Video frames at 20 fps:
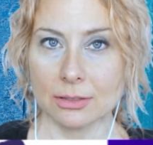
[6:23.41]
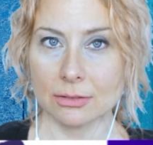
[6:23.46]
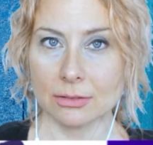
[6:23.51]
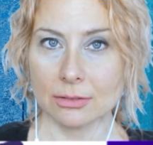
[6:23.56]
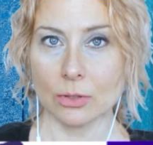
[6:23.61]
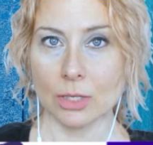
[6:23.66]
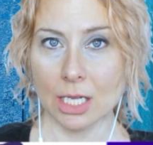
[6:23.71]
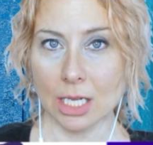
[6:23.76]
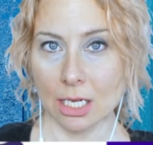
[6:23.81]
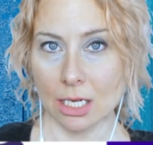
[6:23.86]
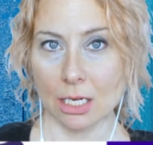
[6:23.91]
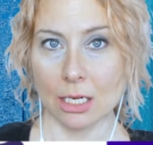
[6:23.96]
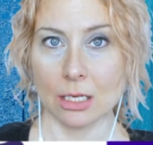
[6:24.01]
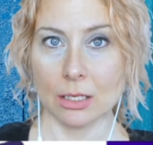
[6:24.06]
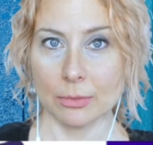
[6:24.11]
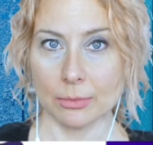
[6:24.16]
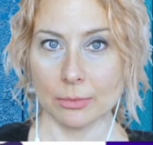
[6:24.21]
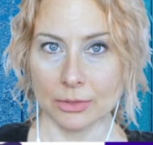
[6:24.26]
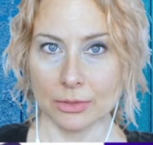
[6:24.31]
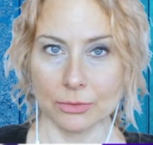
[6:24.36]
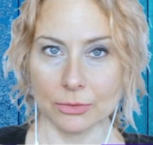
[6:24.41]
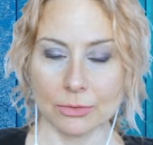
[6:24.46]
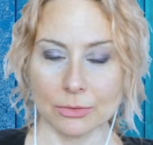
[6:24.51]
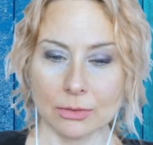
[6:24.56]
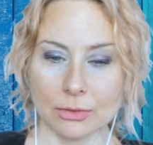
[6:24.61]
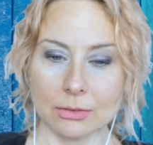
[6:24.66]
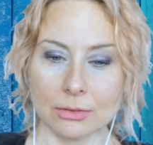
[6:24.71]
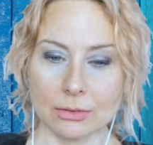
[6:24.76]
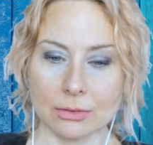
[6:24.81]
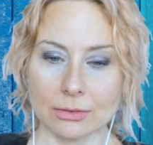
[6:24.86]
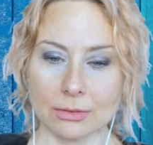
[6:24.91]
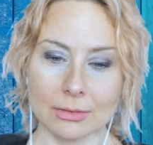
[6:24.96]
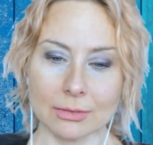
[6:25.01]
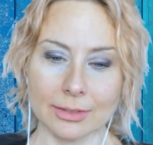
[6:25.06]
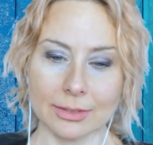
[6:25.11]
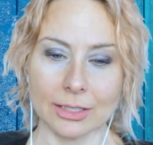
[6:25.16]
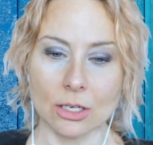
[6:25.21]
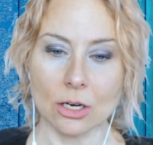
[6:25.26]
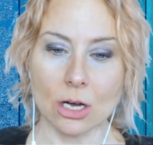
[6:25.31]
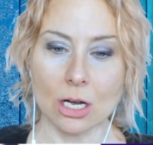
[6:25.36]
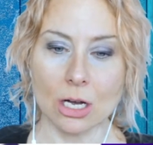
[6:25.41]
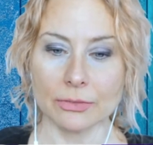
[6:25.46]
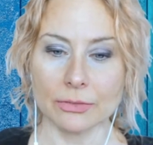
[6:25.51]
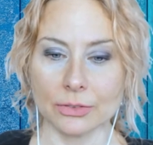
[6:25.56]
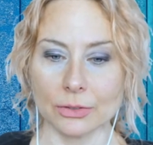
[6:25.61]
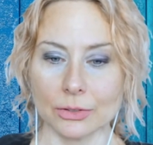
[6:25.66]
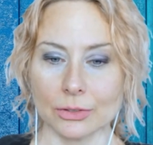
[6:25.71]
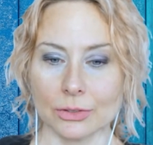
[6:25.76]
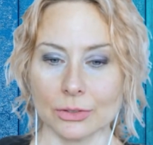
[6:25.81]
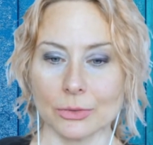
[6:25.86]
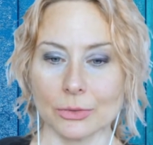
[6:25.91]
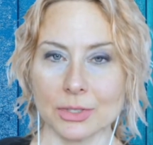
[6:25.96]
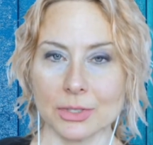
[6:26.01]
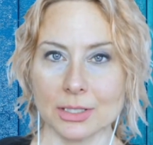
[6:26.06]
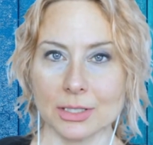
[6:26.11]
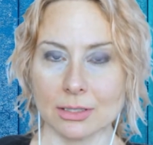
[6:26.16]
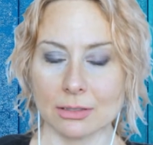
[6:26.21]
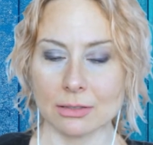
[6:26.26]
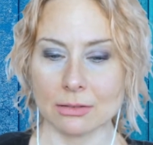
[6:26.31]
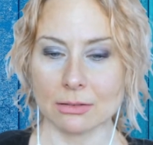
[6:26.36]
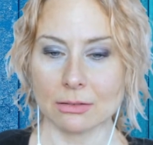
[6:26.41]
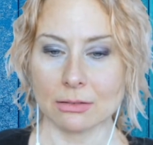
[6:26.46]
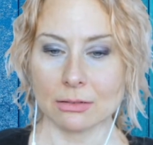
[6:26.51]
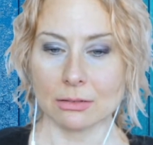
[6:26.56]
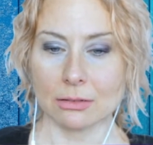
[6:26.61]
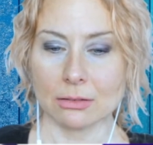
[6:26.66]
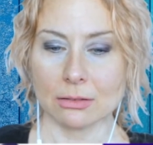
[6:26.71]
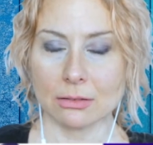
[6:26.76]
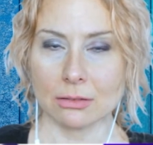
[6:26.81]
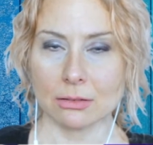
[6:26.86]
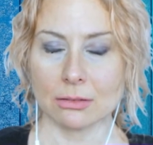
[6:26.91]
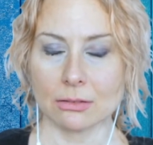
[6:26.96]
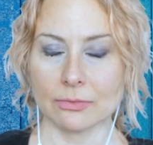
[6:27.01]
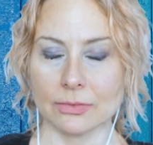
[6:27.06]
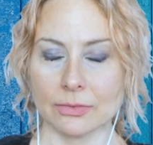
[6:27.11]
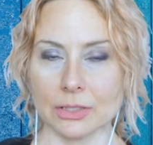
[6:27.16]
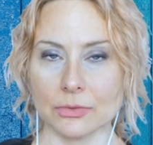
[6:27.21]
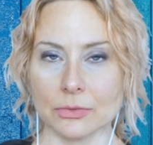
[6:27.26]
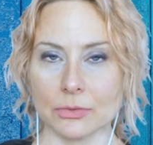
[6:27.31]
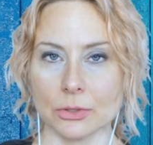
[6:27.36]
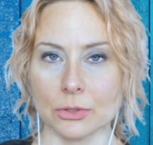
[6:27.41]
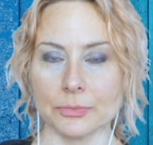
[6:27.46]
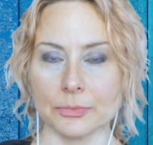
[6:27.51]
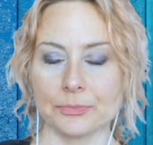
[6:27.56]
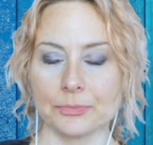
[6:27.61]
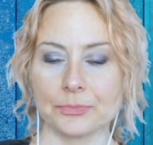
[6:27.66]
Don't hang up, don't click off. You can always fast forward